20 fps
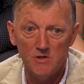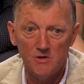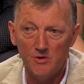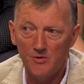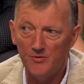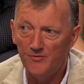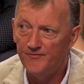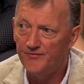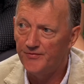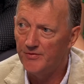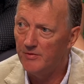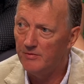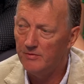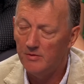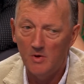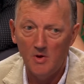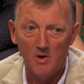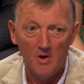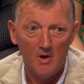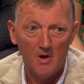you know, for
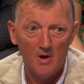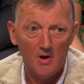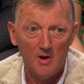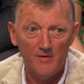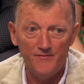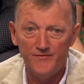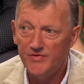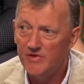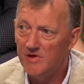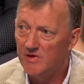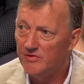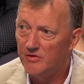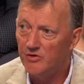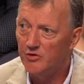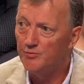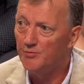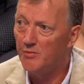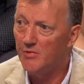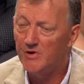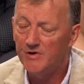everything that
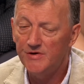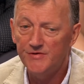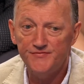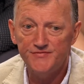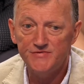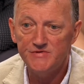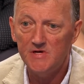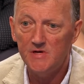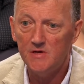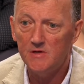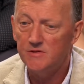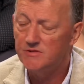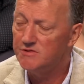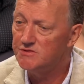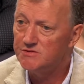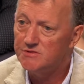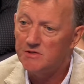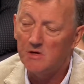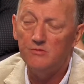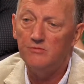you might have said. I
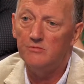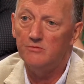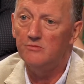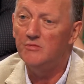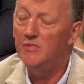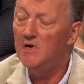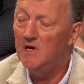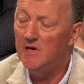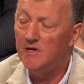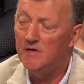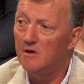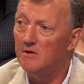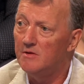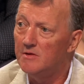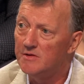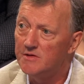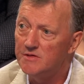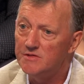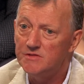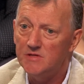just don't really don't
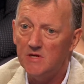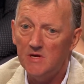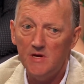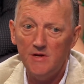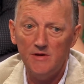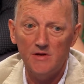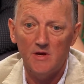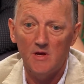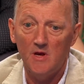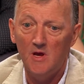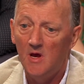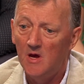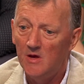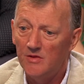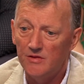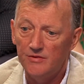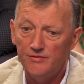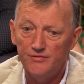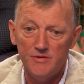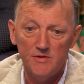understand it
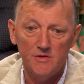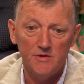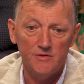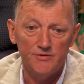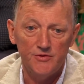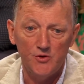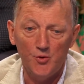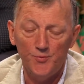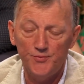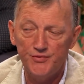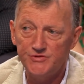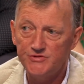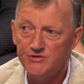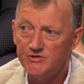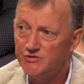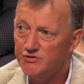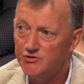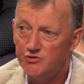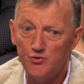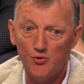the, the
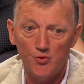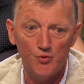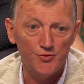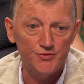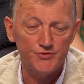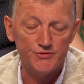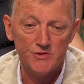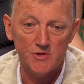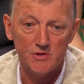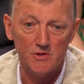opposition are always